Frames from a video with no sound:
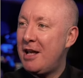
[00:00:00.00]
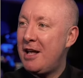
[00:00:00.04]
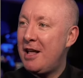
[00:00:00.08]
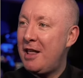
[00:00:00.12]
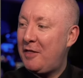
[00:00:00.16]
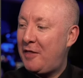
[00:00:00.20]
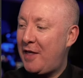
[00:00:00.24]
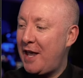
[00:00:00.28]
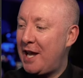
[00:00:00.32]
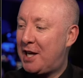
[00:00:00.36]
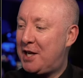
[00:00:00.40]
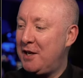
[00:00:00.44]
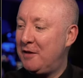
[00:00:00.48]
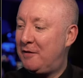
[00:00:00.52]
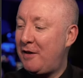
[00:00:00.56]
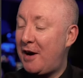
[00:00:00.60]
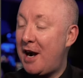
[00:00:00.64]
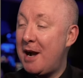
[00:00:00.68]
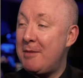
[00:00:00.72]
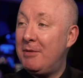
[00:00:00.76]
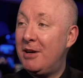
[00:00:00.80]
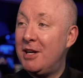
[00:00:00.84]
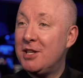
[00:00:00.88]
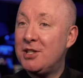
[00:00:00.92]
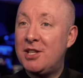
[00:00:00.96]
Thank you
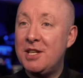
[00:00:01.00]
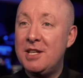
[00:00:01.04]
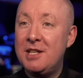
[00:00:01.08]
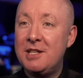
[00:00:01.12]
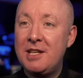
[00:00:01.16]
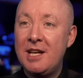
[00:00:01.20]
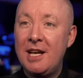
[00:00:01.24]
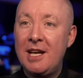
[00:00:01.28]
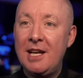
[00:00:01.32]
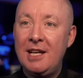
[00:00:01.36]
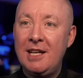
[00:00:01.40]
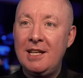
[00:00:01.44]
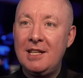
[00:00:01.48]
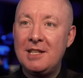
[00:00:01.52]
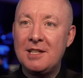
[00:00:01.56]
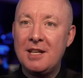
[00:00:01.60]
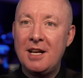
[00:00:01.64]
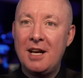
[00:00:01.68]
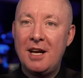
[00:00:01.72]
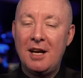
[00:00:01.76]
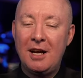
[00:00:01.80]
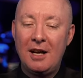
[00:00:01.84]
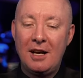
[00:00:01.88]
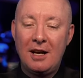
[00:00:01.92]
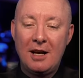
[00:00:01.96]
very much indeed.
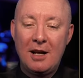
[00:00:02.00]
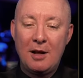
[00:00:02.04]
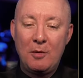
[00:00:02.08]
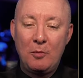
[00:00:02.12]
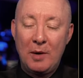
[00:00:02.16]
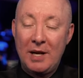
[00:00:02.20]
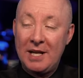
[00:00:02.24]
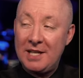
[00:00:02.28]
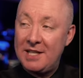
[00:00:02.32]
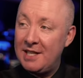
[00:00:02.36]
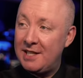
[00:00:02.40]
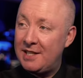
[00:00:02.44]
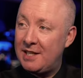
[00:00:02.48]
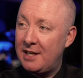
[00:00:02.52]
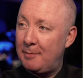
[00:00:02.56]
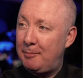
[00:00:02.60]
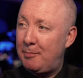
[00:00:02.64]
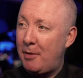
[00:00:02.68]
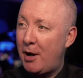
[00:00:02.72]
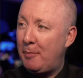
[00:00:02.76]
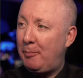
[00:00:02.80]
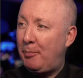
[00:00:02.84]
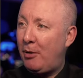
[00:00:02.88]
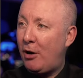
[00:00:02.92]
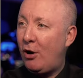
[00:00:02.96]
We did a
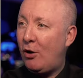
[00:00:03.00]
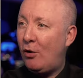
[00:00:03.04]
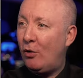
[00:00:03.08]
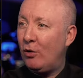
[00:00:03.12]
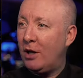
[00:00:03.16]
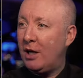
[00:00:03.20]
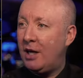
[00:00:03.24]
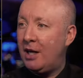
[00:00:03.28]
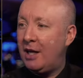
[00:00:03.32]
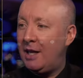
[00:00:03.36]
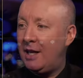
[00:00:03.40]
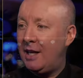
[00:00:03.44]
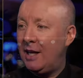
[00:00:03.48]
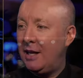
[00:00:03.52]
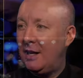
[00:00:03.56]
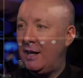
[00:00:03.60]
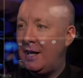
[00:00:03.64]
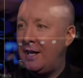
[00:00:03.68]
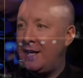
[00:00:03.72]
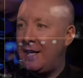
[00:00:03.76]
poll earlier and